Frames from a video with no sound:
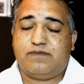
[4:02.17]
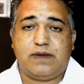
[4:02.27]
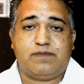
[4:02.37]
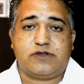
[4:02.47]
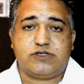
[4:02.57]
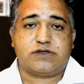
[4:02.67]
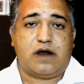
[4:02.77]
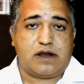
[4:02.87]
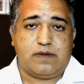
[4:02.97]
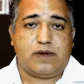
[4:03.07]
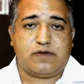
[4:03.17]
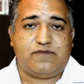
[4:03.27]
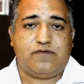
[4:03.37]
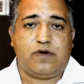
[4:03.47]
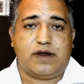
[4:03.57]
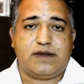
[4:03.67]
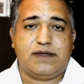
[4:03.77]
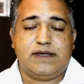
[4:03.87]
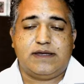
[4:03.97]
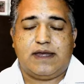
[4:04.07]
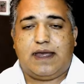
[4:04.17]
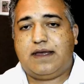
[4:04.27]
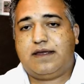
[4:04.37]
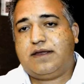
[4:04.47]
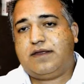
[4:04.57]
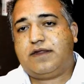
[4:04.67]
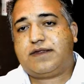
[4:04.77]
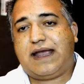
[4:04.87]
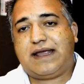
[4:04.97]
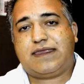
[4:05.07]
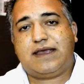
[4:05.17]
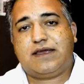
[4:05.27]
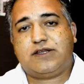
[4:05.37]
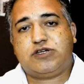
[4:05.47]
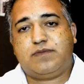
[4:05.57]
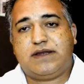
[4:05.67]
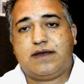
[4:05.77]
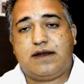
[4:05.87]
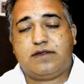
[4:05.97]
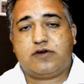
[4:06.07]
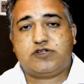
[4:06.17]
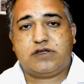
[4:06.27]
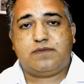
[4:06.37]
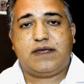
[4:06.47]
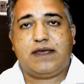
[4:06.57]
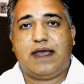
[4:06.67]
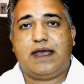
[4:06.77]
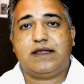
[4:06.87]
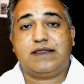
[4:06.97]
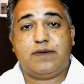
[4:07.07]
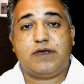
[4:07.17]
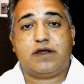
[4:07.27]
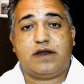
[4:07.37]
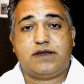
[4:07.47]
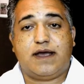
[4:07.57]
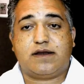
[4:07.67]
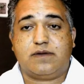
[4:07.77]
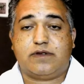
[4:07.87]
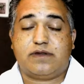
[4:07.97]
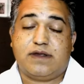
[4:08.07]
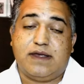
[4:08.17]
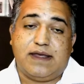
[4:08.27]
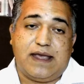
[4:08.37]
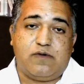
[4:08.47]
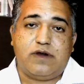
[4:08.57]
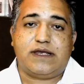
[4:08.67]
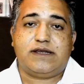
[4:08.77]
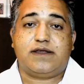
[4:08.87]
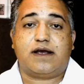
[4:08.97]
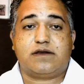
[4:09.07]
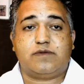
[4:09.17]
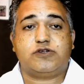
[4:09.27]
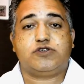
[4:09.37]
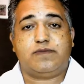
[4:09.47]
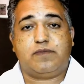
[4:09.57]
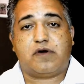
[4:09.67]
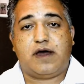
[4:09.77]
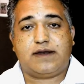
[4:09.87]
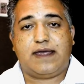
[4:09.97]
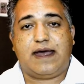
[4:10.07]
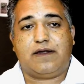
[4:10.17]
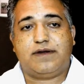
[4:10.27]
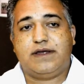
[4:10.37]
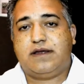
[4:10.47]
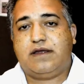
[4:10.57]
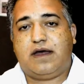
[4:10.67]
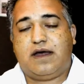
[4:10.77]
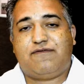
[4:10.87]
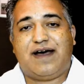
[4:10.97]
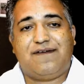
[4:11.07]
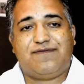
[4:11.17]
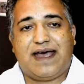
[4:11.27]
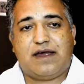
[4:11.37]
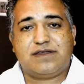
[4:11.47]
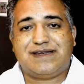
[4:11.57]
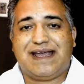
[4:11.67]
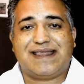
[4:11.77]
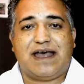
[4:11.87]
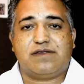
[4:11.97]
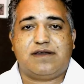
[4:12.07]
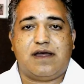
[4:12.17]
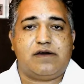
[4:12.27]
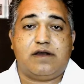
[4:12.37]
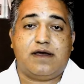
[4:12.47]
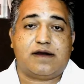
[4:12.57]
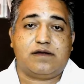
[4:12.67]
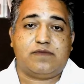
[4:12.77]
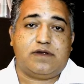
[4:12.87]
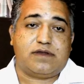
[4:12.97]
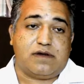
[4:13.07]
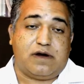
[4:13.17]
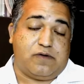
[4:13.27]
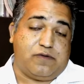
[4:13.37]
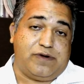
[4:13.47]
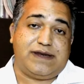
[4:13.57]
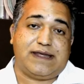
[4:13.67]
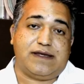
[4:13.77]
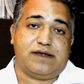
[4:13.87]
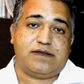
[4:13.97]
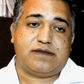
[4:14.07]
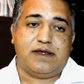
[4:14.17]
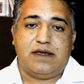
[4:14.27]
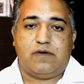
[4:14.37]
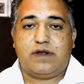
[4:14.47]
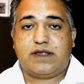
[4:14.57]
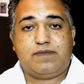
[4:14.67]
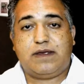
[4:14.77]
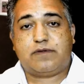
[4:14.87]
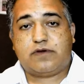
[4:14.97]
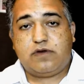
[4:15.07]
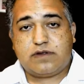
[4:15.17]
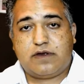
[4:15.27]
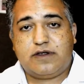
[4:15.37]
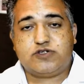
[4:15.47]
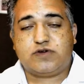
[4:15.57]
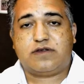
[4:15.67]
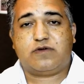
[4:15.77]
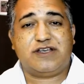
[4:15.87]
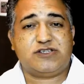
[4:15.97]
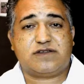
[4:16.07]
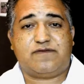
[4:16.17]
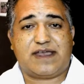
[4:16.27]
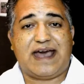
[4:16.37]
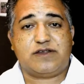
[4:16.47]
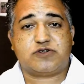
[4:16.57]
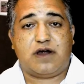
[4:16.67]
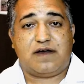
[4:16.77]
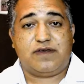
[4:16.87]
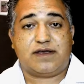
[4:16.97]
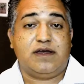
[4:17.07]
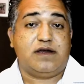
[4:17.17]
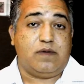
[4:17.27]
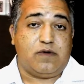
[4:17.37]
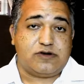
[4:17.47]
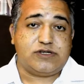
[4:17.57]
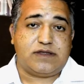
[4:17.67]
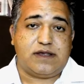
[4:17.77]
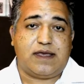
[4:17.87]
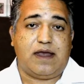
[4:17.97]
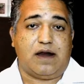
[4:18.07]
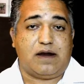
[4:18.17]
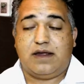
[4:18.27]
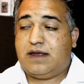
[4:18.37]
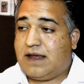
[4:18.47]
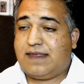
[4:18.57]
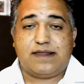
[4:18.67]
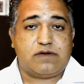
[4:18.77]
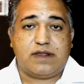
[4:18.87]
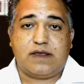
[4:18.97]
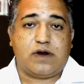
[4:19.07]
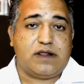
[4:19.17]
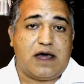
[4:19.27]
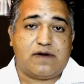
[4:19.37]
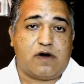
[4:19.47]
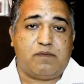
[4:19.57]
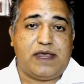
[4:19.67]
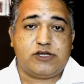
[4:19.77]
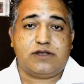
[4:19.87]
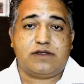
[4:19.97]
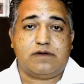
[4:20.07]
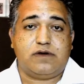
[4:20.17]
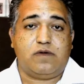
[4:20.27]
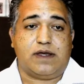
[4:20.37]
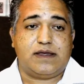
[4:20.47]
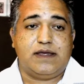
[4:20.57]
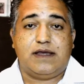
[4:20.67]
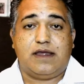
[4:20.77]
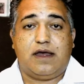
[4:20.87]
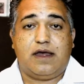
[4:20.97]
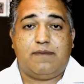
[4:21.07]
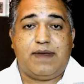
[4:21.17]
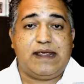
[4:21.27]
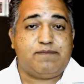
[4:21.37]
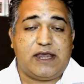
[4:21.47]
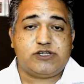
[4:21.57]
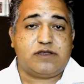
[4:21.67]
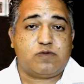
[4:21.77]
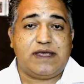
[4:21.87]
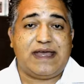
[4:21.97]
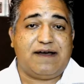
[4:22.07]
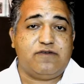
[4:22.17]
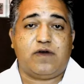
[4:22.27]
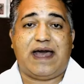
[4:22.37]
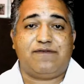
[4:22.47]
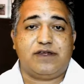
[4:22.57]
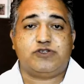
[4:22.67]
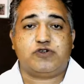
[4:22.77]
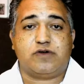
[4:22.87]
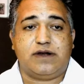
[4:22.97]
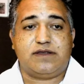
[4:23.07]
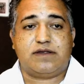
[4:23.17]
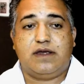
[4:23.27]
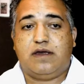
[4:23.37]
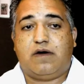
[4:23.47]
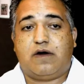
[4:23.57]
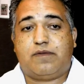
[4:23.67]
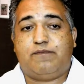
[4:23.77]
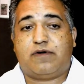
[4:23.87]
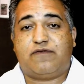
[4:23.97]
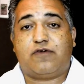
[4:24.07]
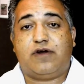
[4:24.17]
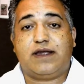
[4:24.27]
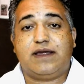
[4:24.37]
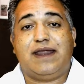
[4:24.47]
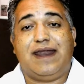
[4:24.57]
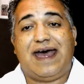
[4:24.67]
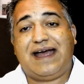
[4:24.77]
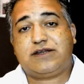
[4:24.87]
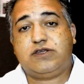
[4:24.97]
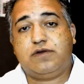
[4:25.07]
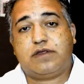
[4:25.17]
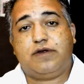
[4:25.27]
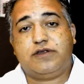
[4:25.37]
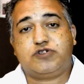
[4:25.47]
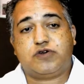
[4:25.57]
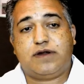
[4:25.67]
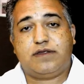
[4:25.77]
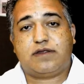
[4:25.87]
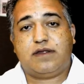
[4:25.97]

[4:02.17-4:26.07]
People just aren't going to be able to afford it. The second thing that should be done is there should be a limit on deductibles. And really, deductibles should be brought down. $5,000, $10,000 deductibles are ridiculous. Really, people are using their insurance really just for catastrophic emergency care. And that's really what a lot of our patients are doing. Many patients we have who have insurance are preferring not to use their insurance.